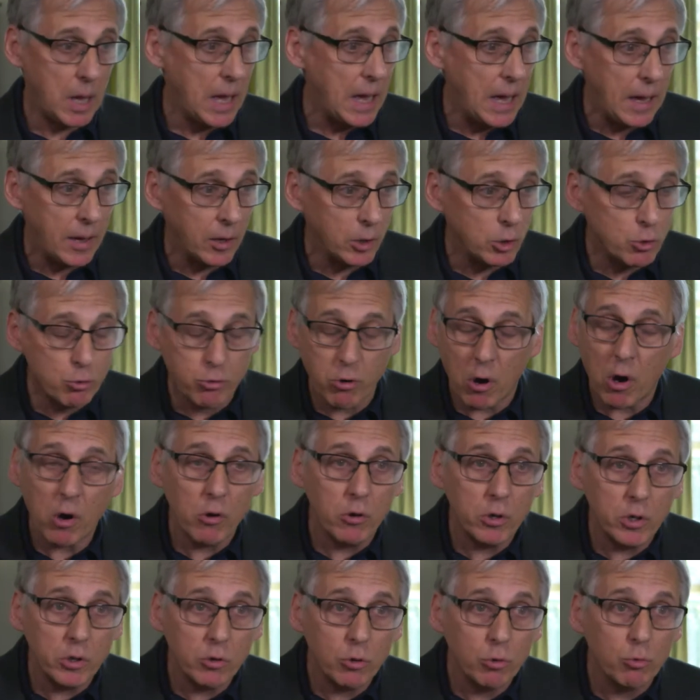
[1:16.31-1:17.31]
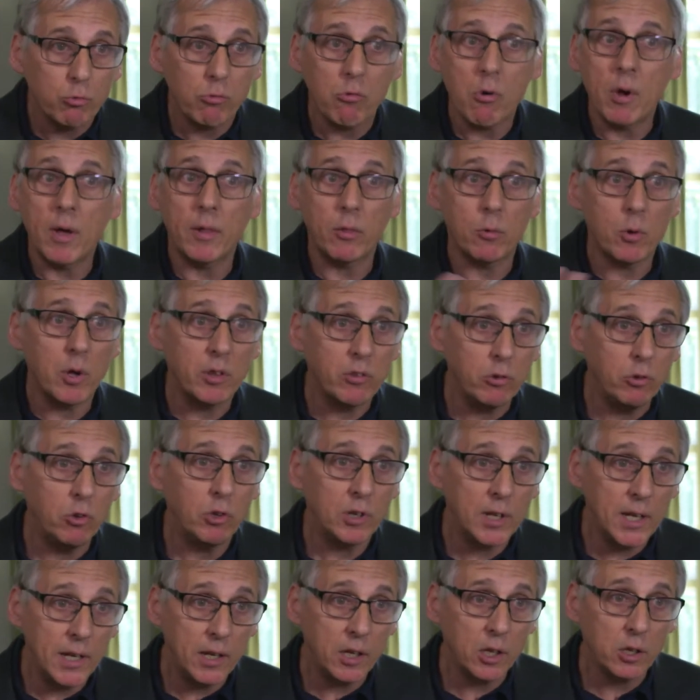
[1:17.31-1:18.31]
uh, growers right the way through to
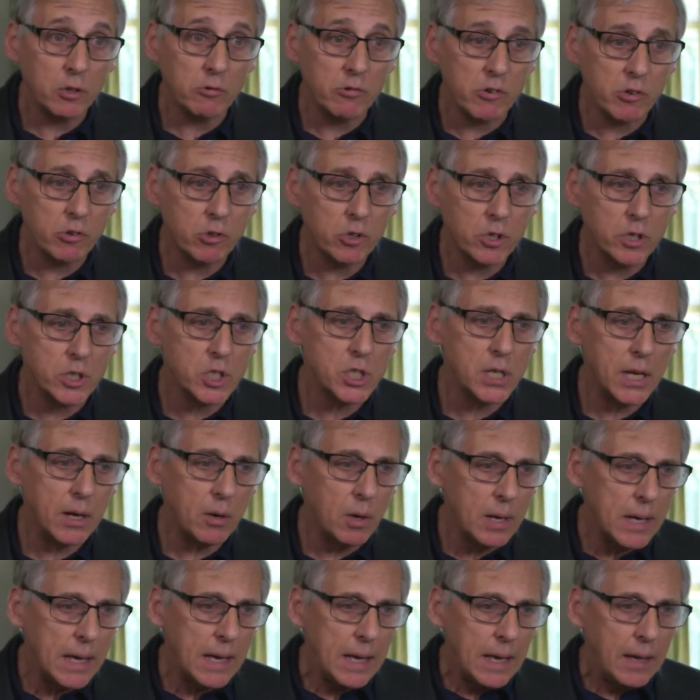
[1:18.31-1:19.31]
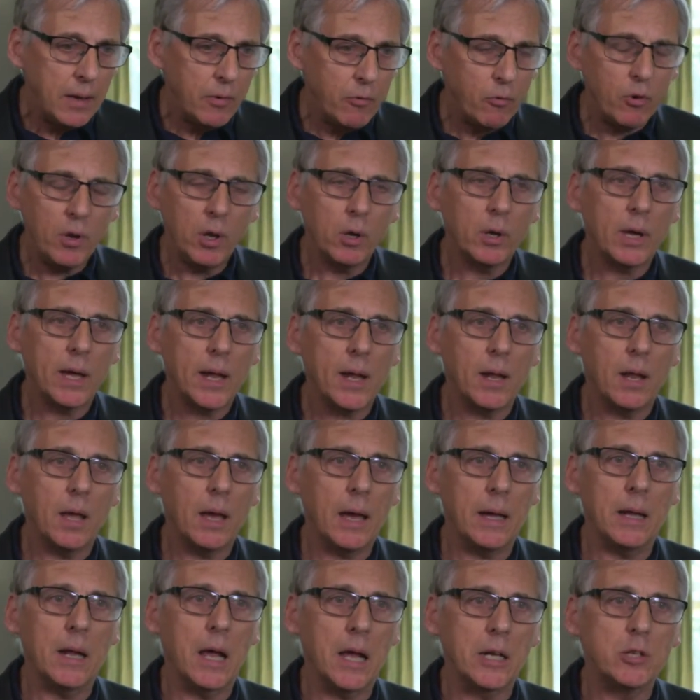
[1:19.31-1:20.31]
clinical research. Now, if we look at,
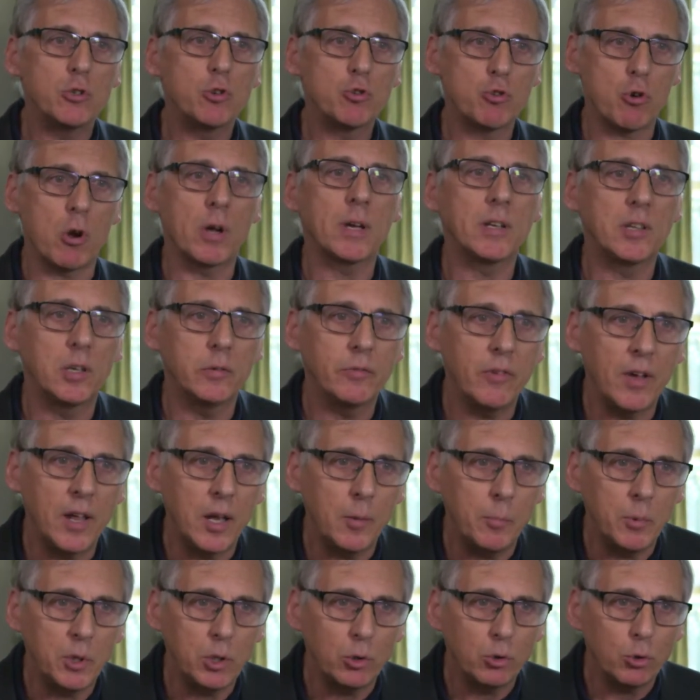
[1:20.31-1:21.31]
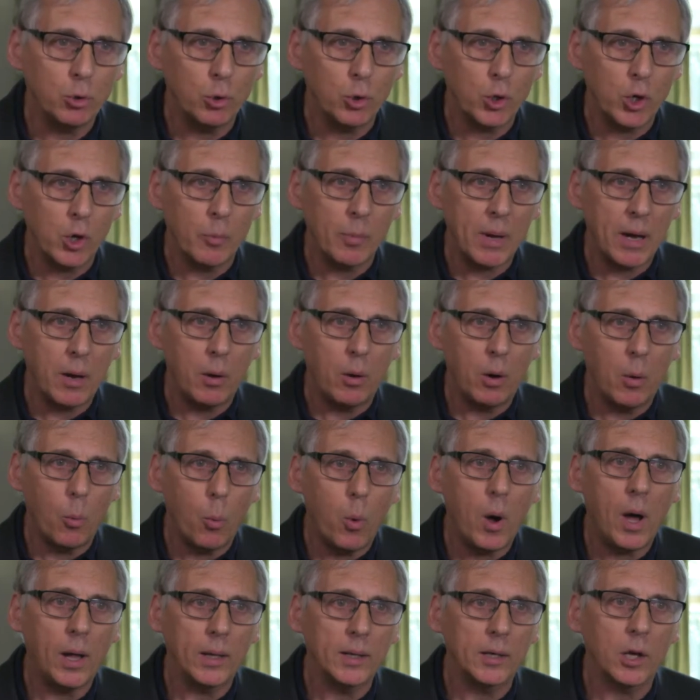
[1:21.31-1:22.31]
a drug development, you're talking about
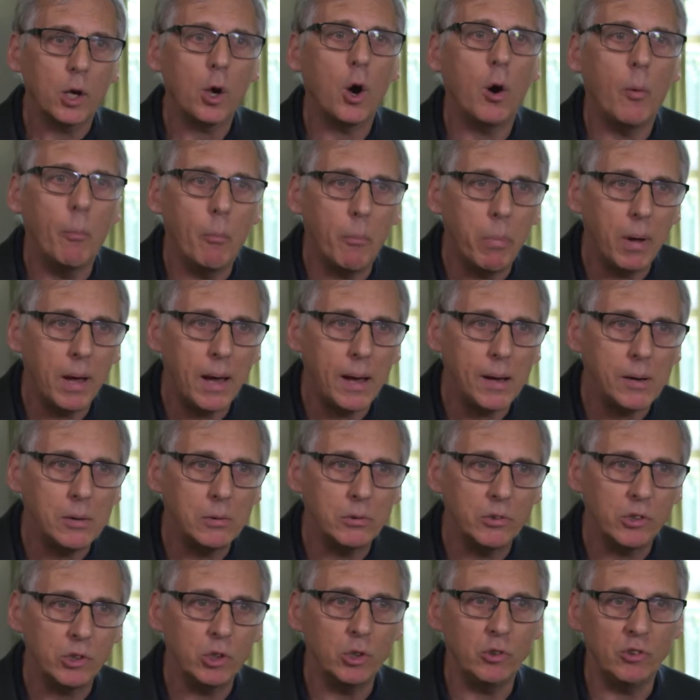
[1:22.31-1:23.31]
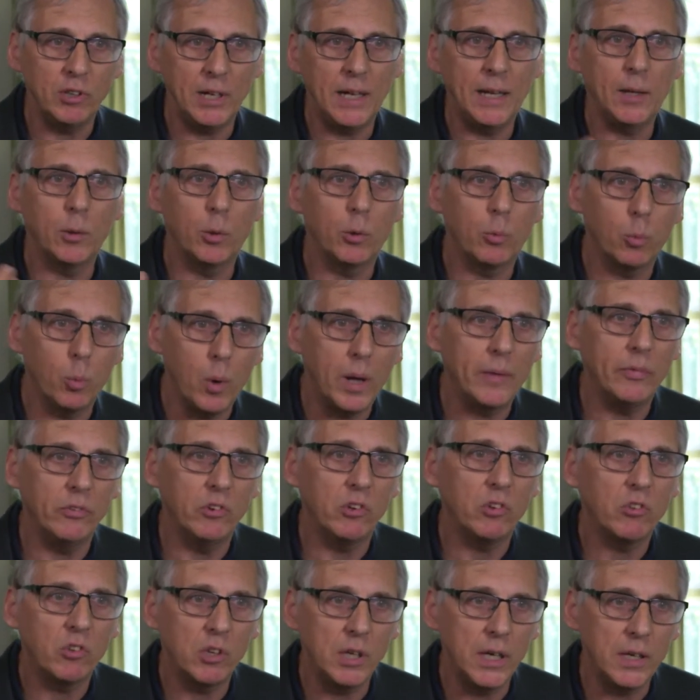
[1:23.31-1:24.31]
one compound and you're dealing with one
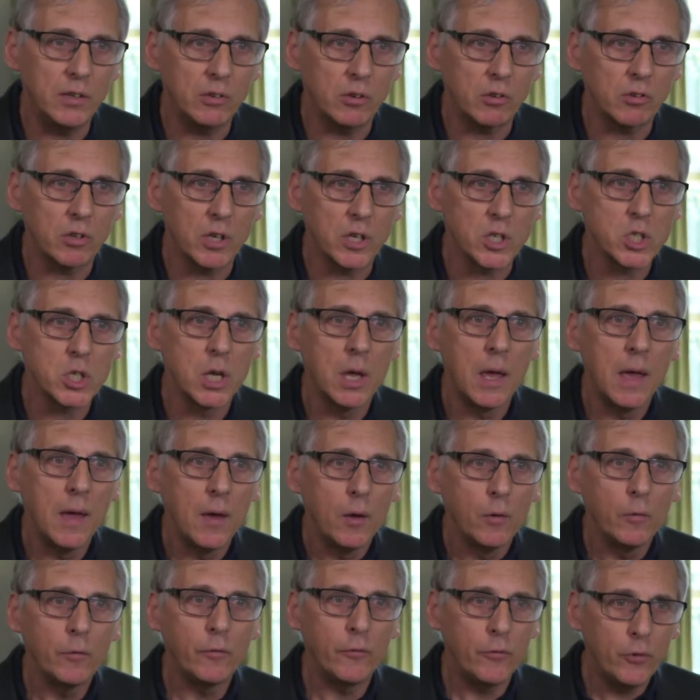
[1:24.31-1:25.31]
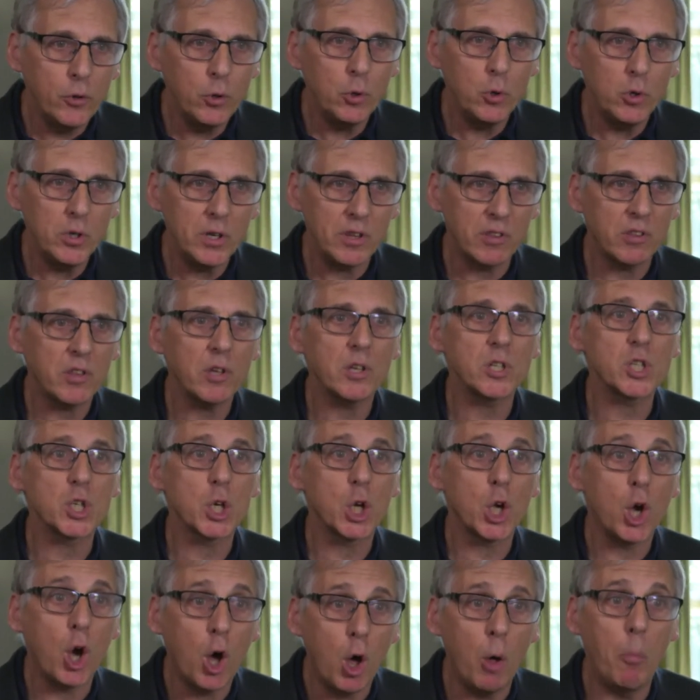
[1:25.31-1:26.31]
disease and such. Food is such
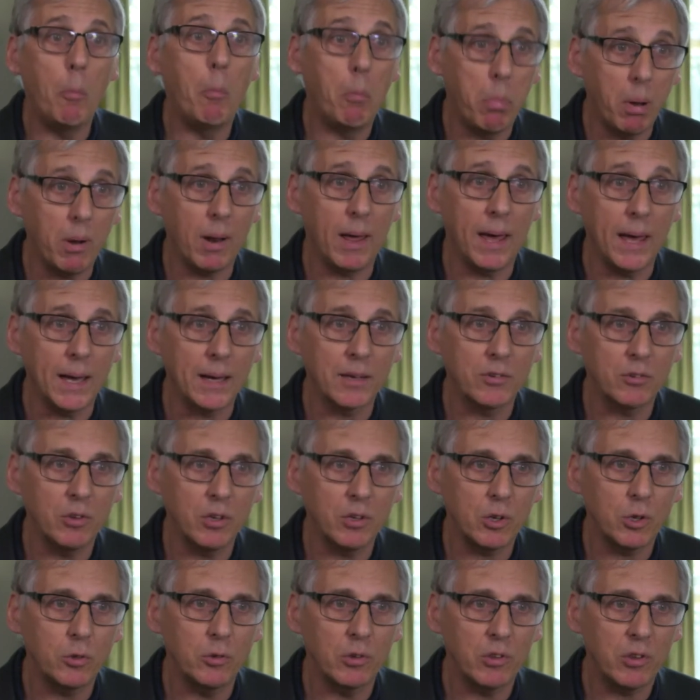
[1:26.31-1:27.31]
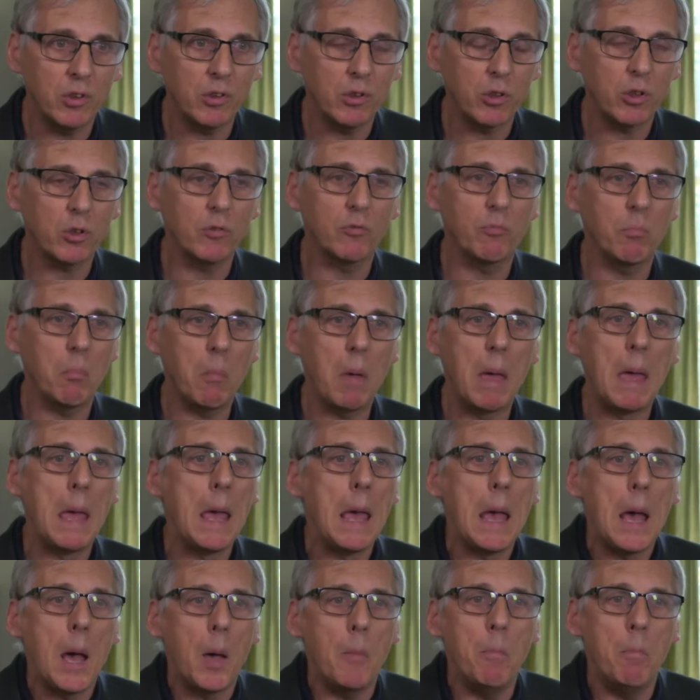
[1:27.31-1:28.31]
complex. It consists of
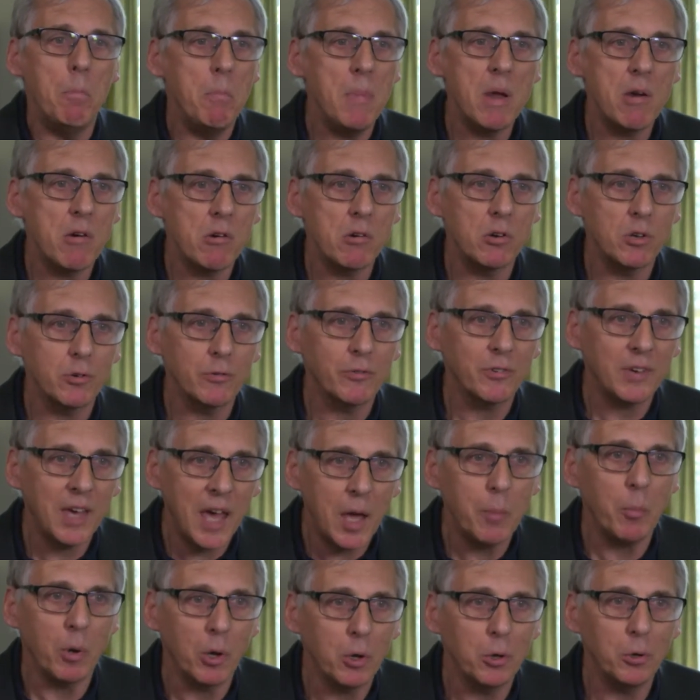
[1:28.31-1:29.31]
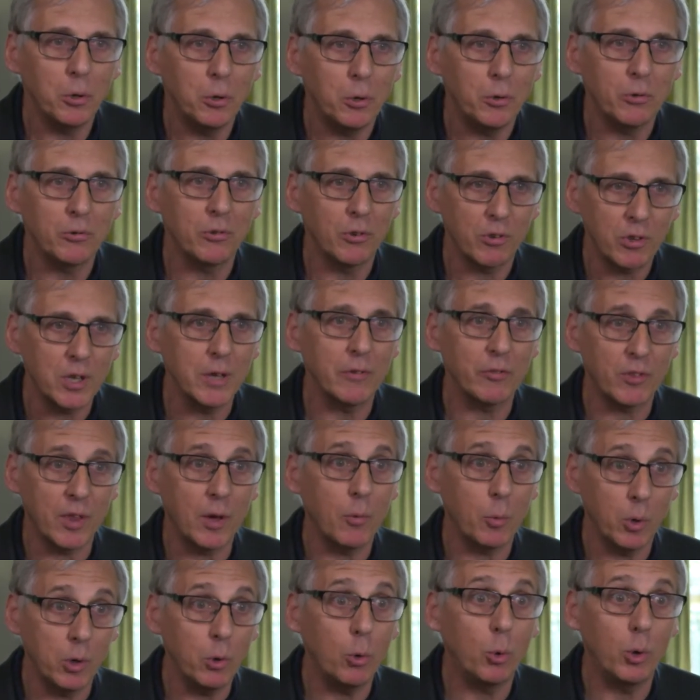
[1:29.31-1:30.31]
a myriad of chemicals and stuff
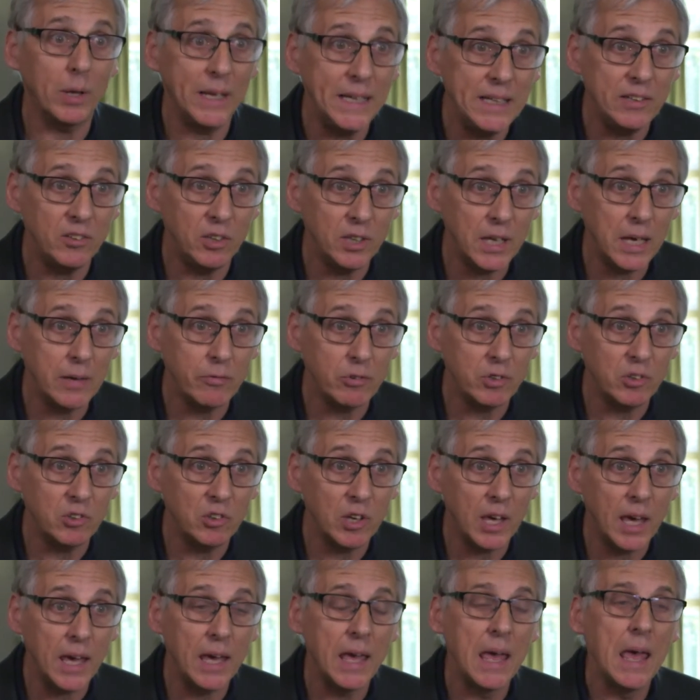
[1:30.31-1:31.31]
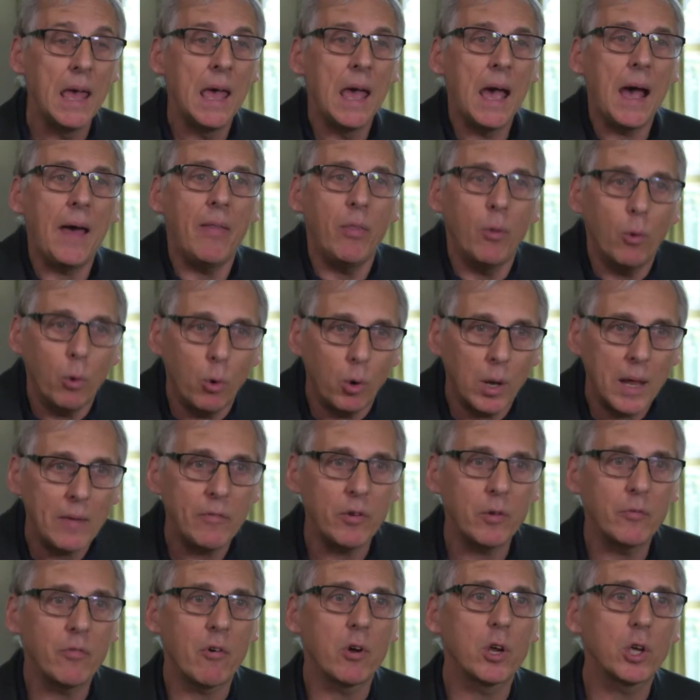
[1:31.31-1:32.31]
that we're all eating every day and they're all
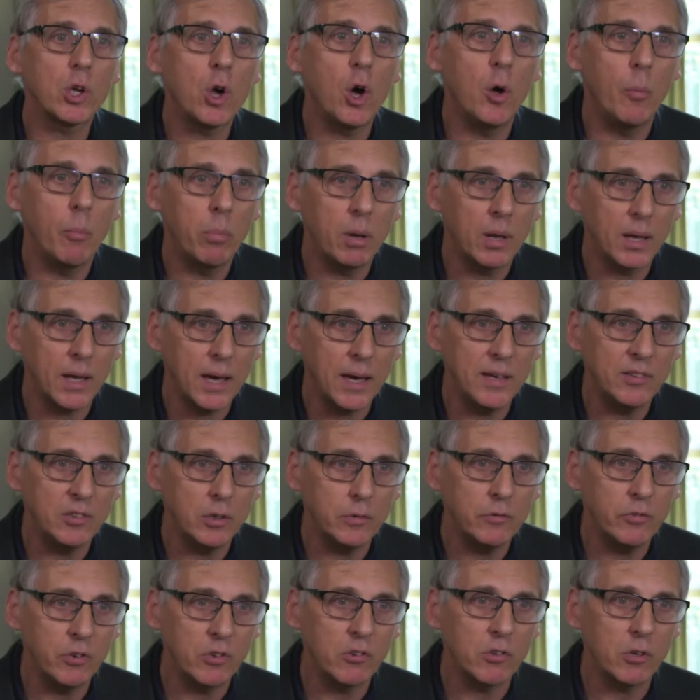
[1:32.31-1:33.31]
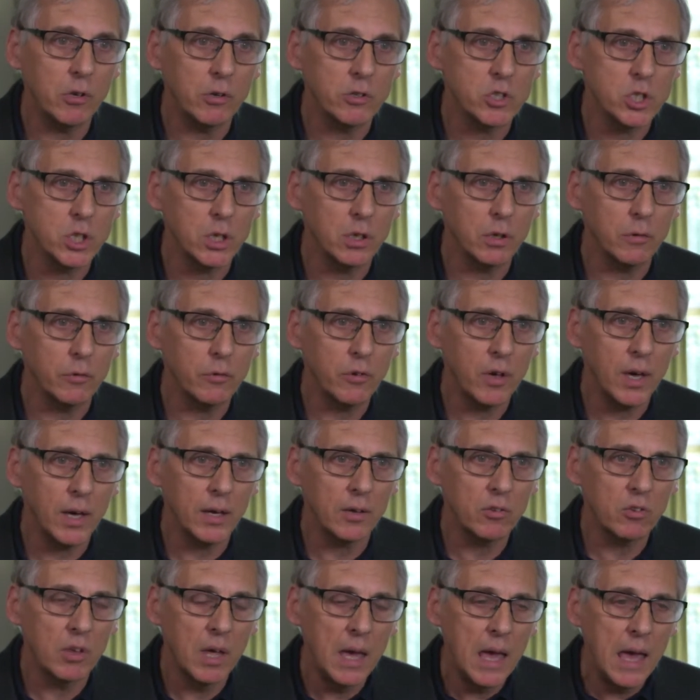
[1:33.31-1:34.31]
having very complicated physiological
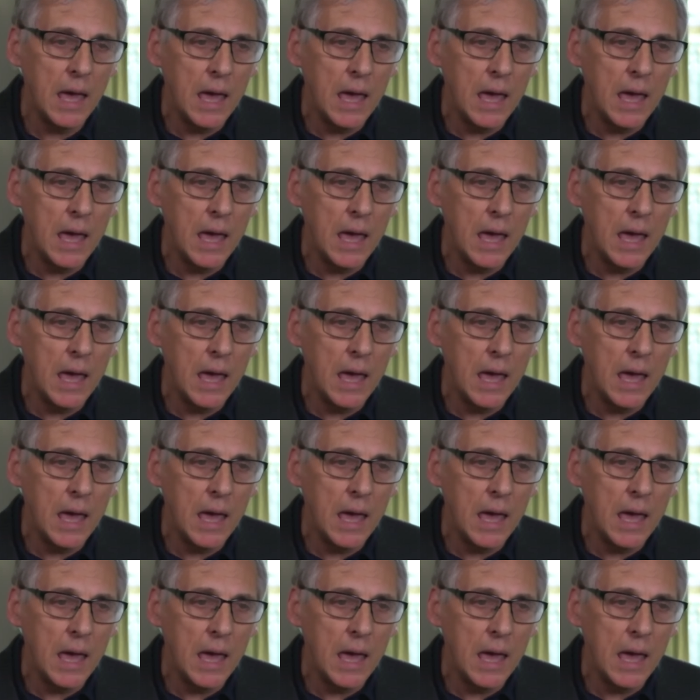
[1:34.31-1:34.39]
effects.